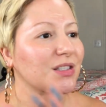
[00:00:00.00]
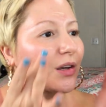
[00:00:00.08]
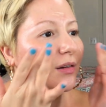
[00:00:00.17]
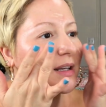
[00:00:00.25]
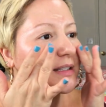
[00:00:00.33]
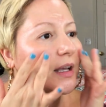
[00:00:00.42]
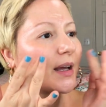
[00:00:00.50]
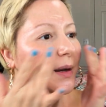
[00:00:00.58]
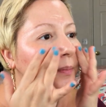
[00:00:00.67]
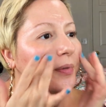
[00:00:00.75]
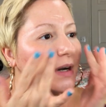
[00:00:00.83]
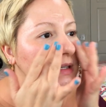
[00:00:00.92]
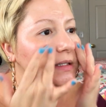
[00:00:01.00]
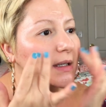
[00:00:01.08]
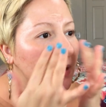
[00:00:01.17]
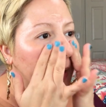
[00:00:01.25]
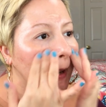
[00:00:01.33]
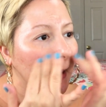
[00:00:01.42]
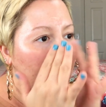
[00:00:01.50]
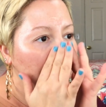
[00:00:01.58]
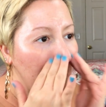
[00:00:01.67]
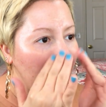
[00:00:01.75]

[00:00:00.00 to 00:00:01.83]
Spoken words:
So let's go ahead and press it in.